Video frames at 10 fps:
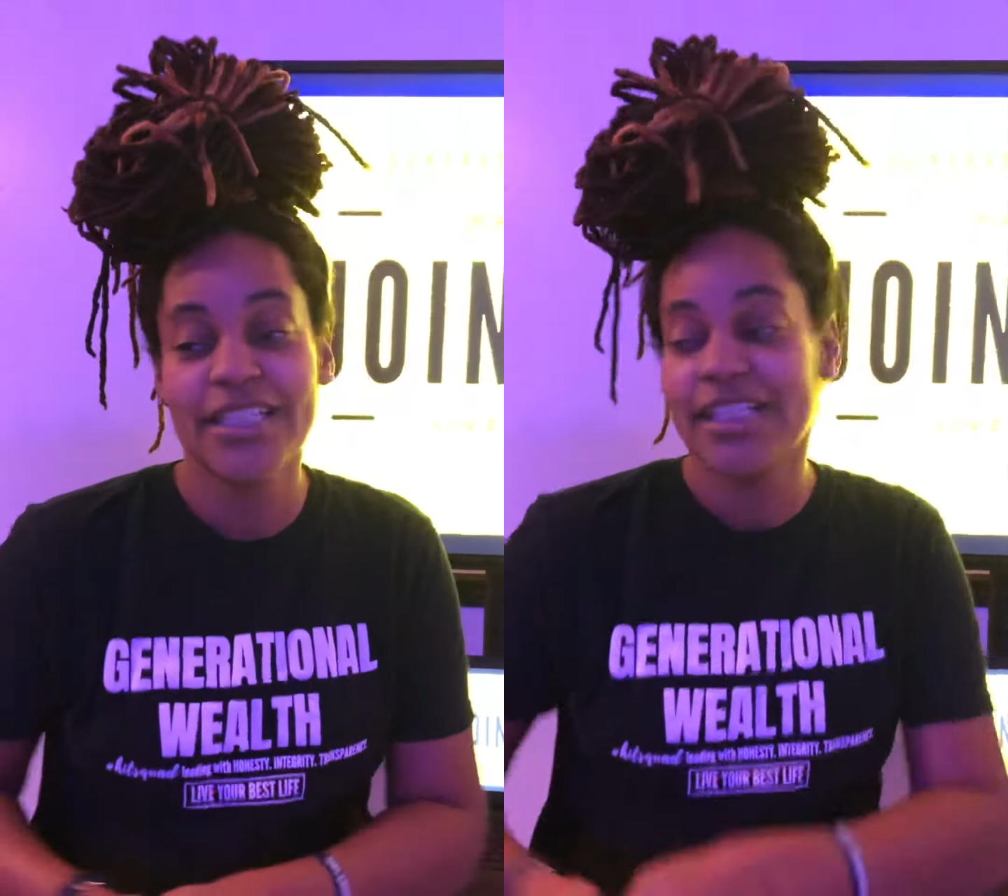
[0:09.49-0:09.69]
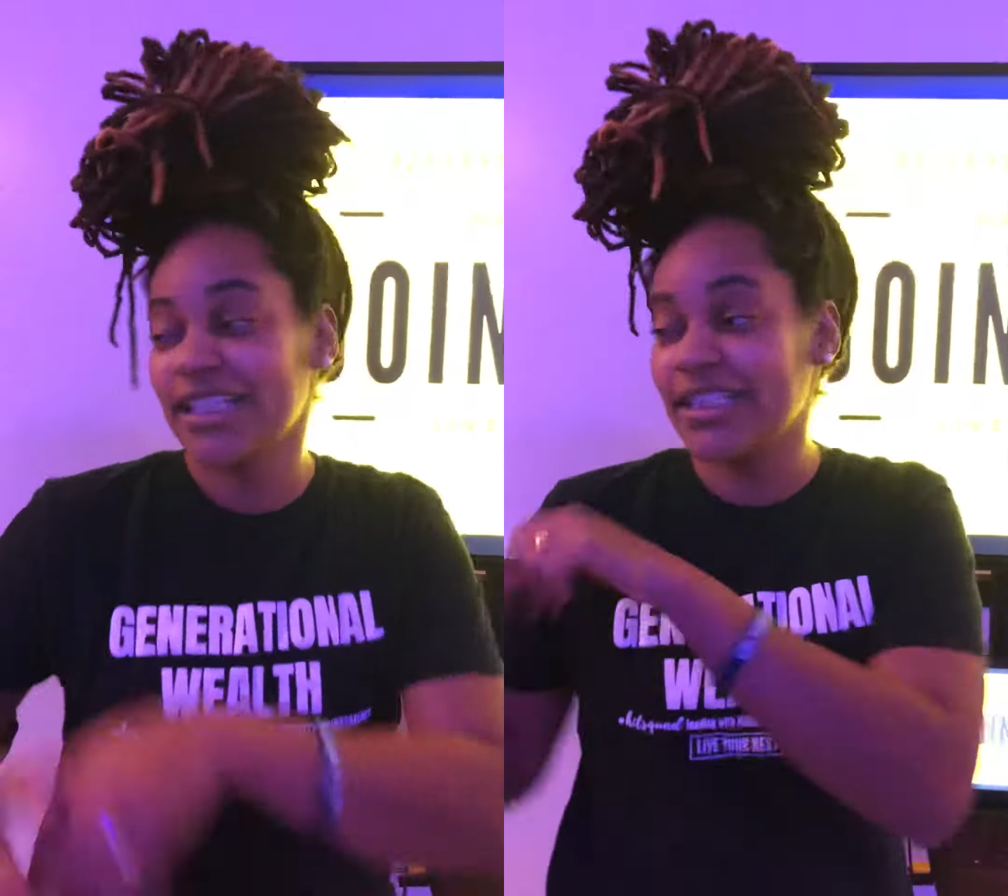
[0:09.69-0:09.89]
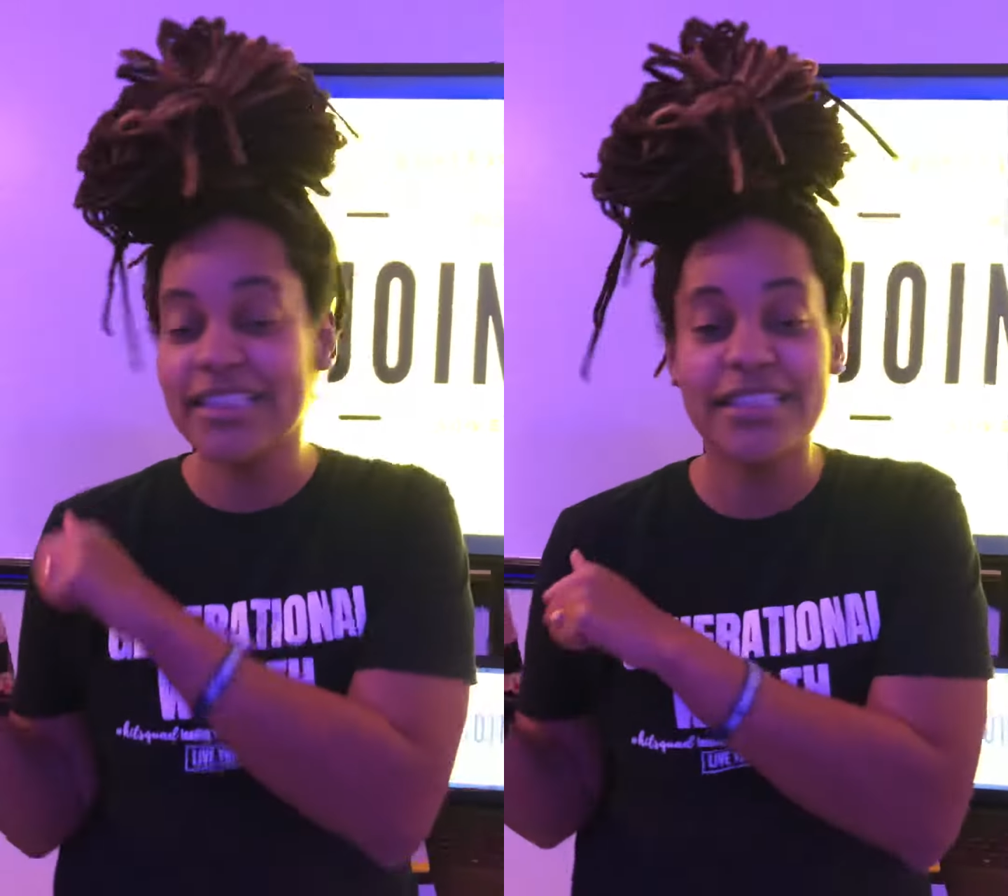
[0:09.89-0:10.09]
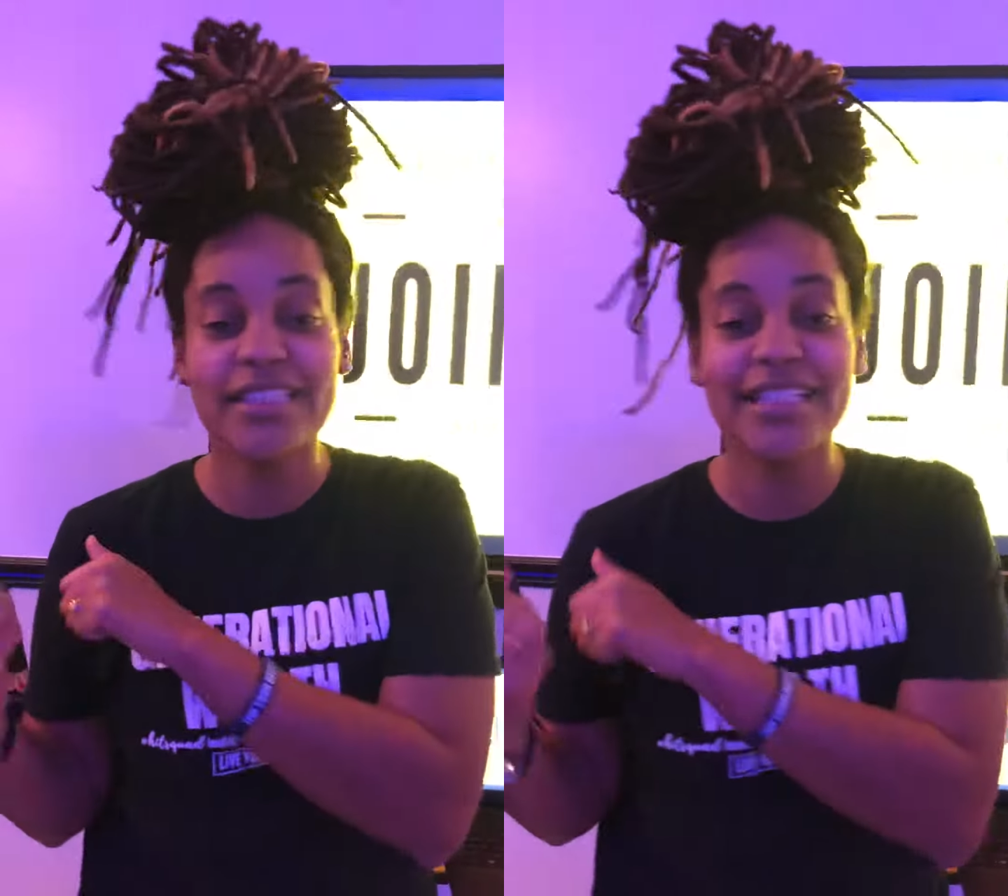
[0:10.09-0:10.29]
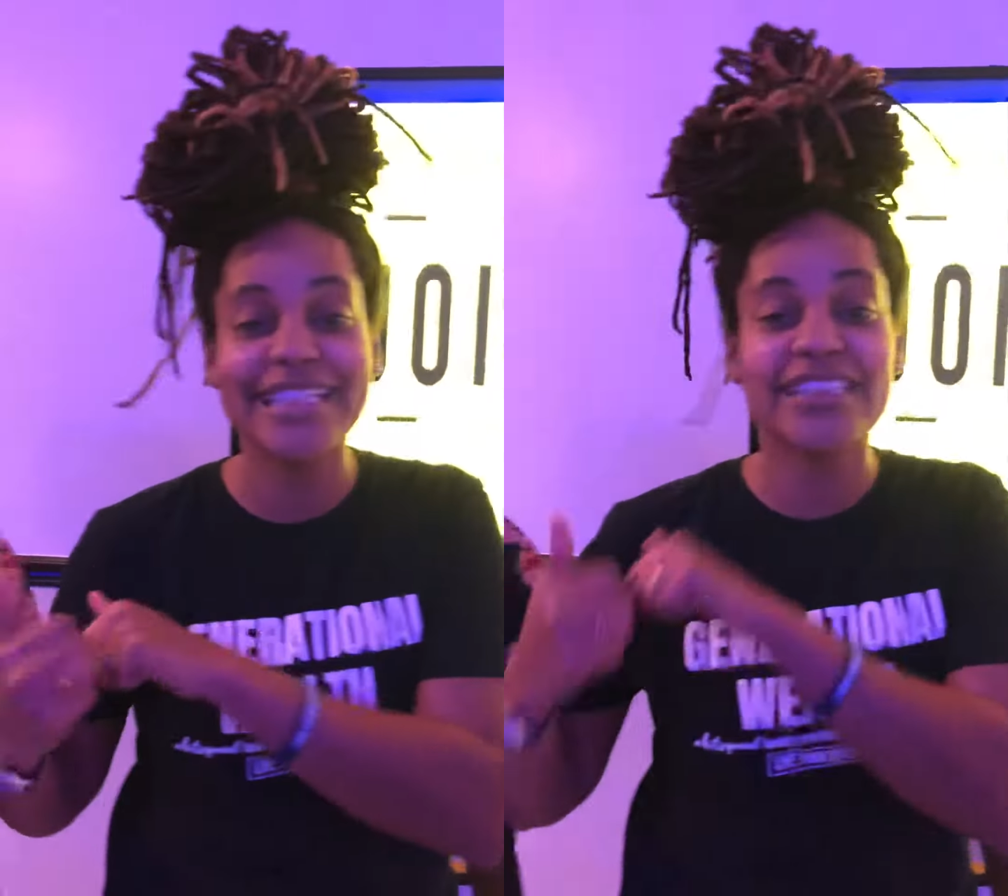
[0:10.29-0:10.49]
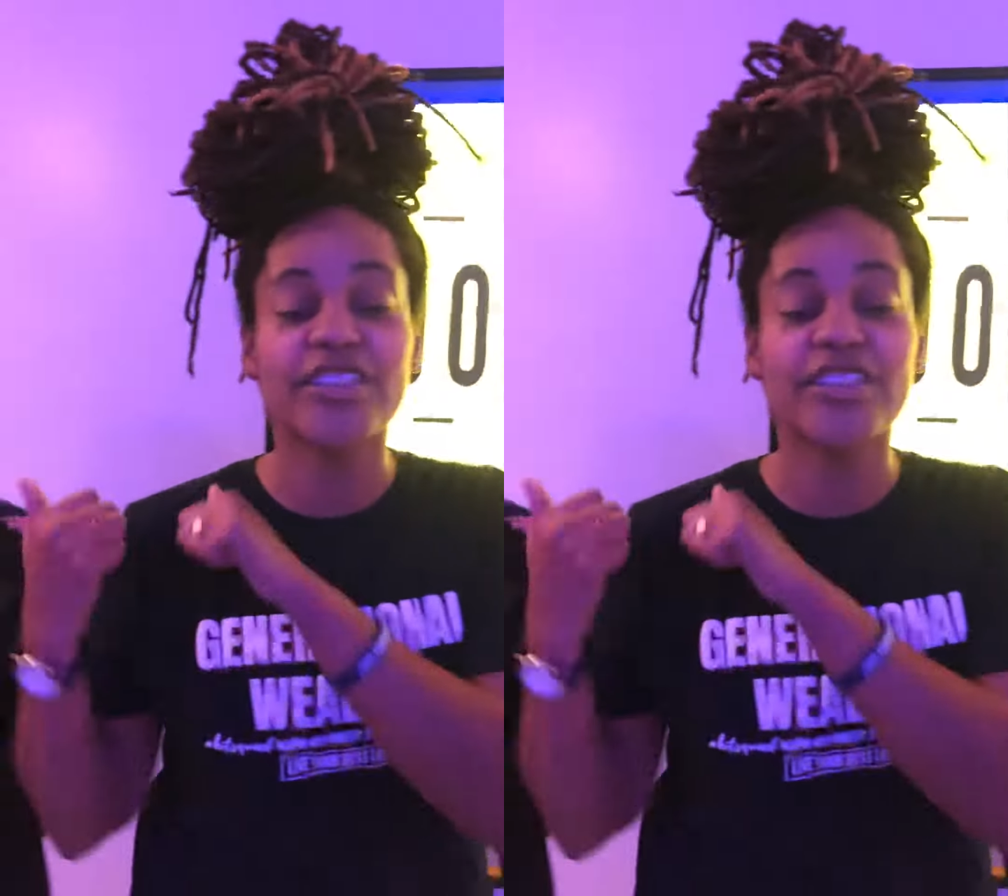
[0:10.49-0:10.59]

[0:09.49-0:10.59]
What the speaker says: Alethea is